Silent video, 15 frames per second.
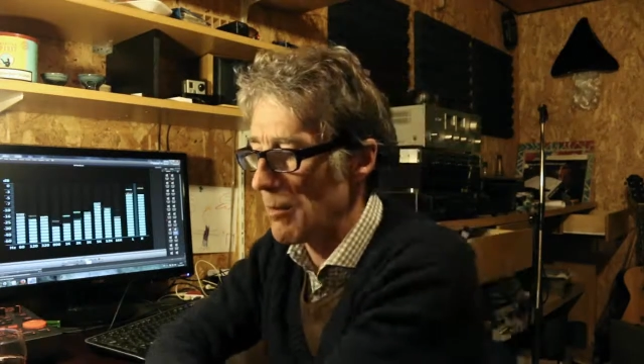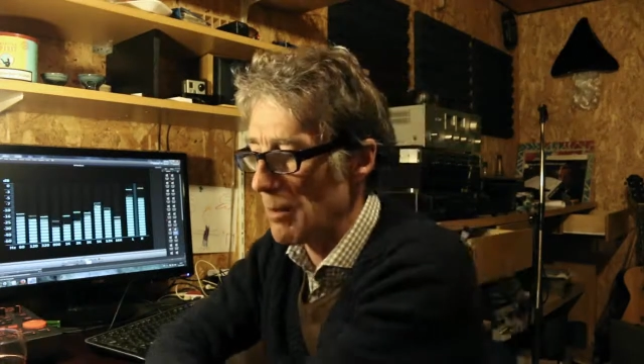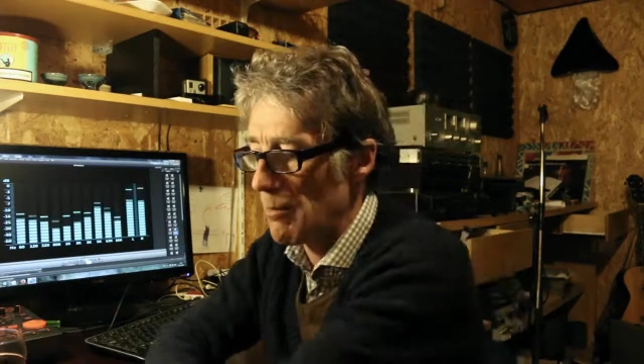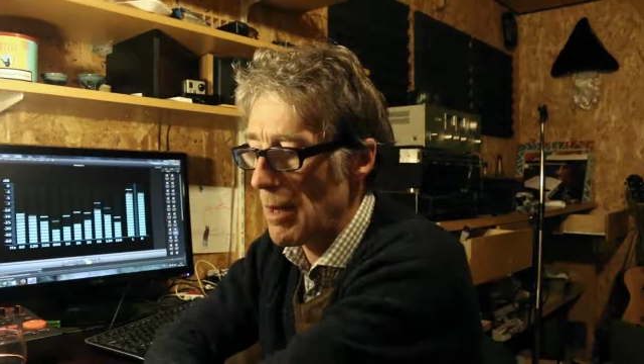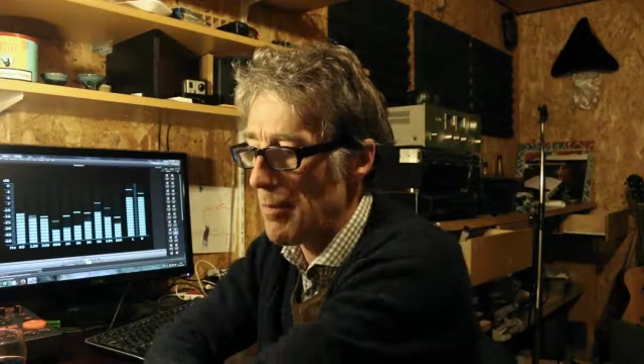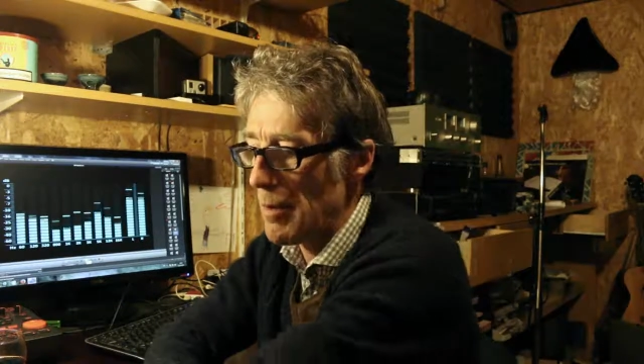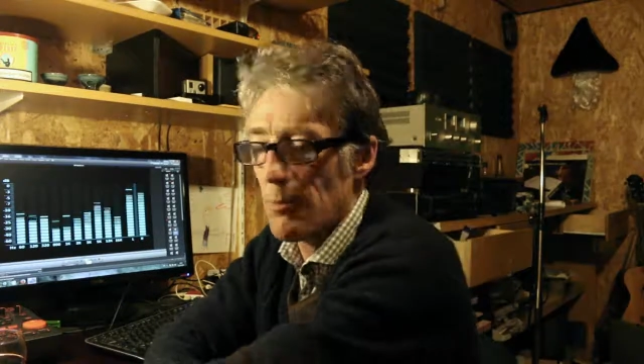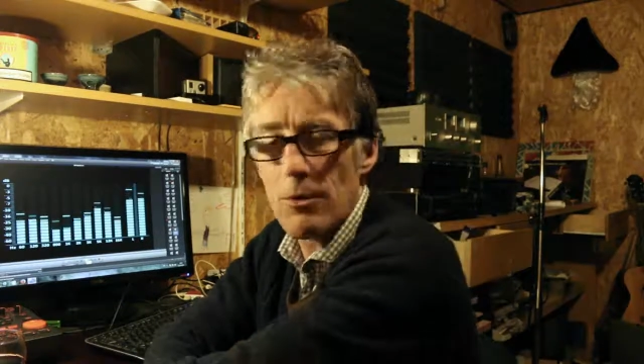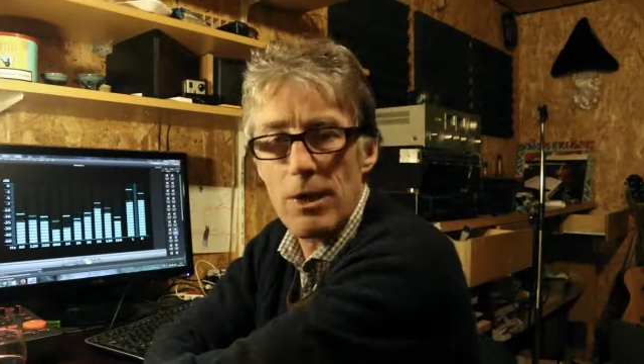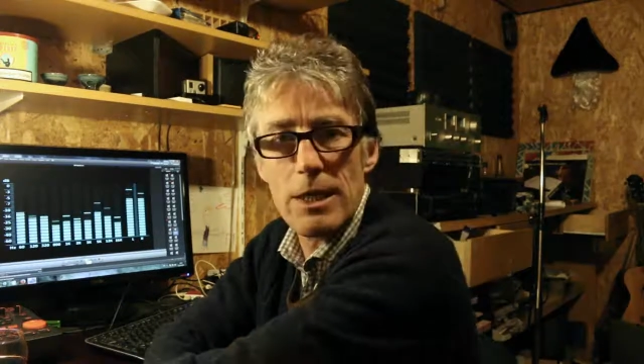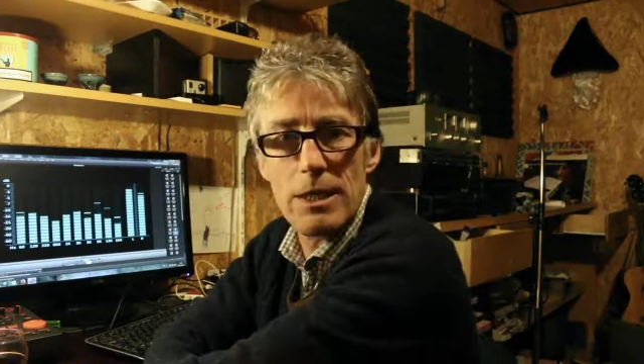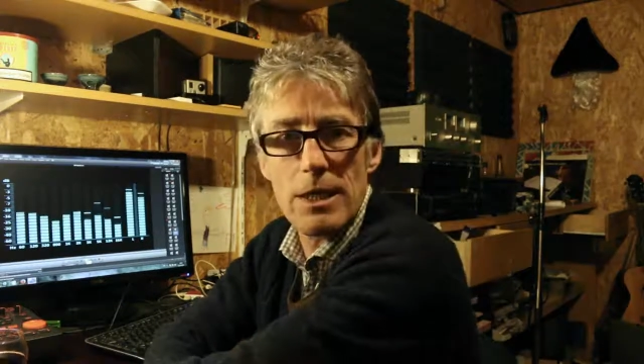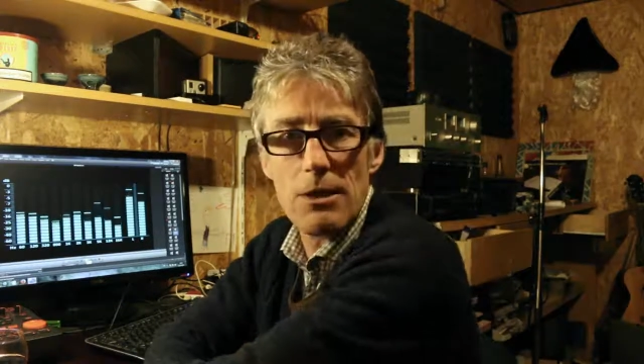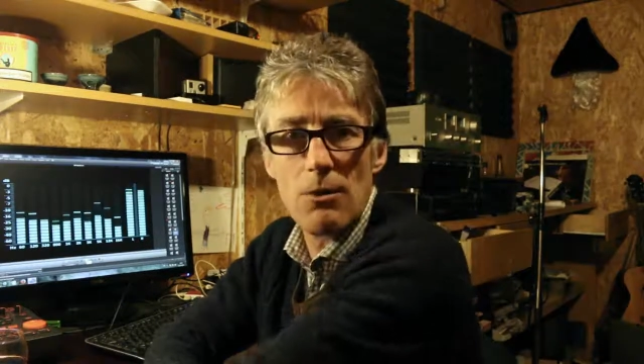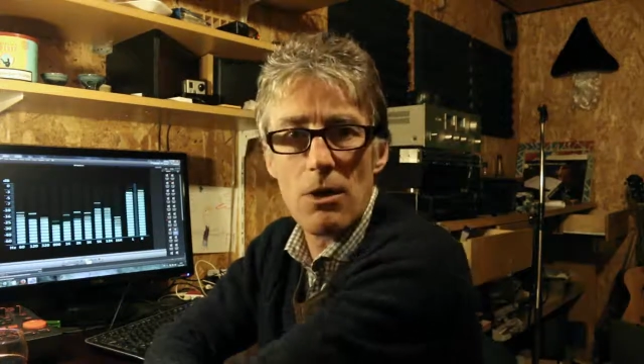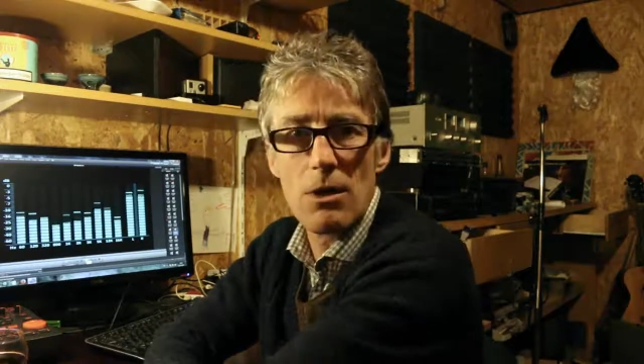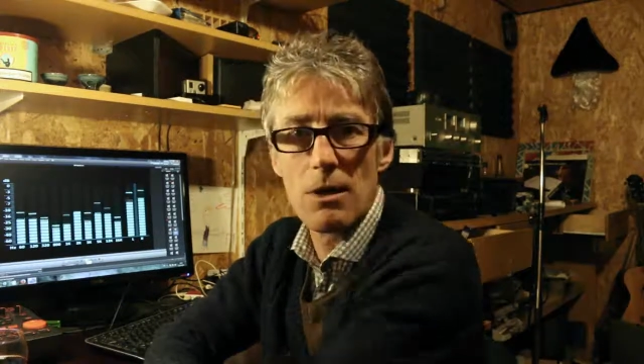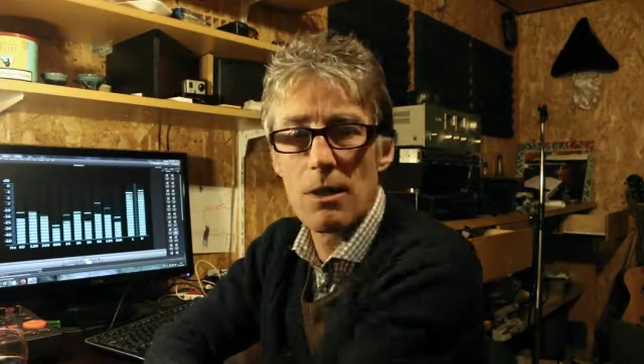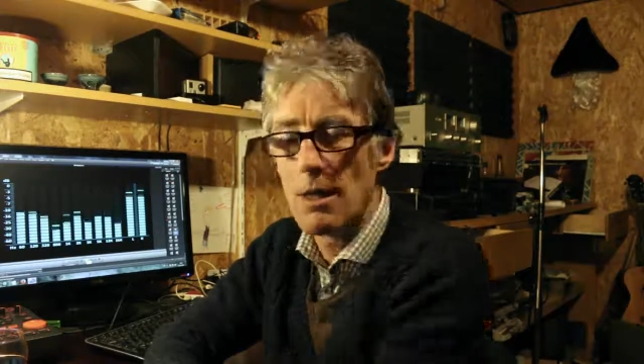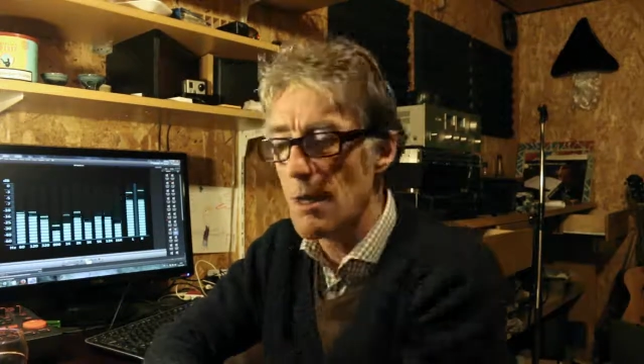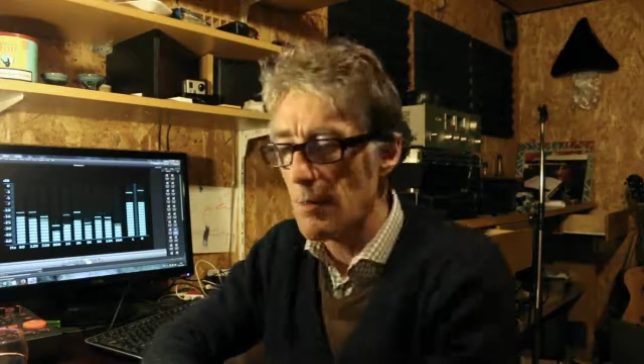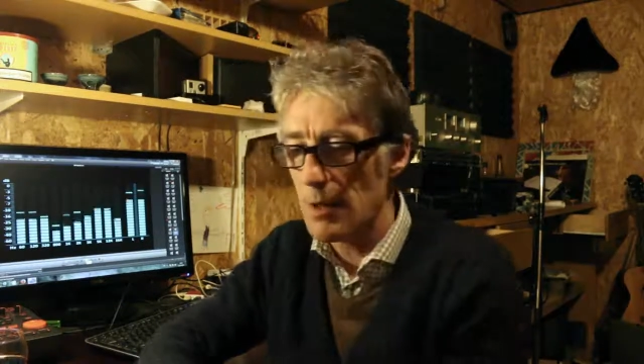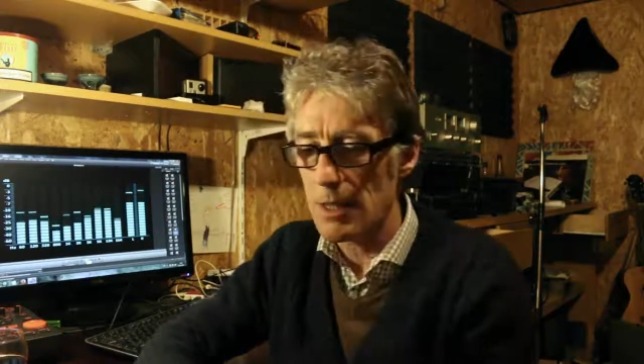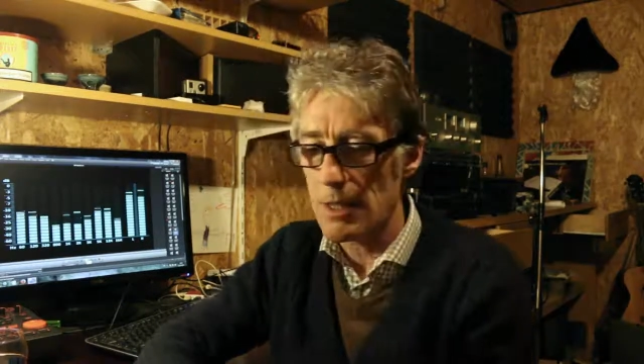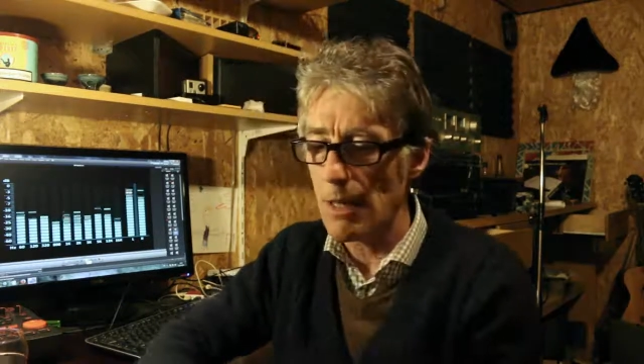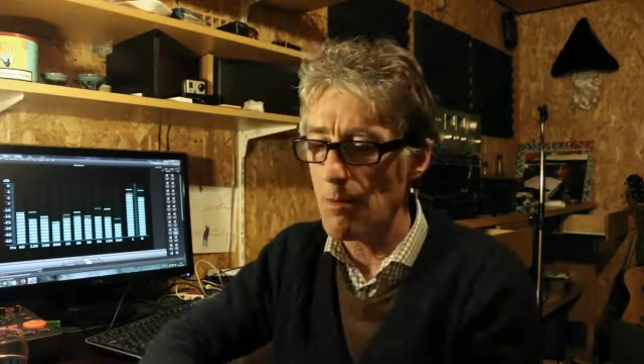but maybe I'm reading it wrong because